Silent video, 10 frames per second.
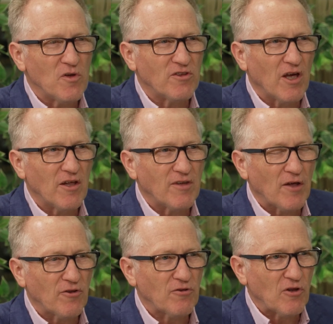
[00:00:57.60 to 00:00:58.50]
with
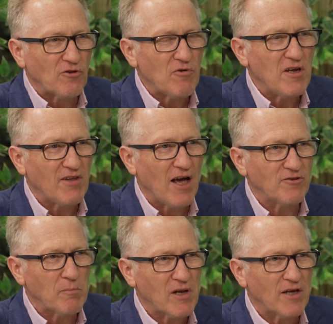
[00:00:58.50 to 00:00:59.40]
the
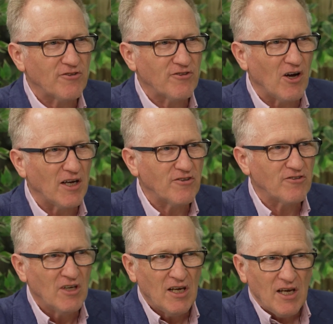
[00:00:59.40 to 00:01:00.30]
3,000 plus
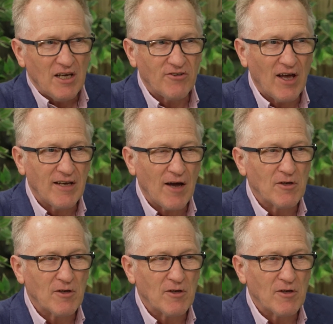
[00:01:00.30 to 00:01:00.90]
sites? Is that now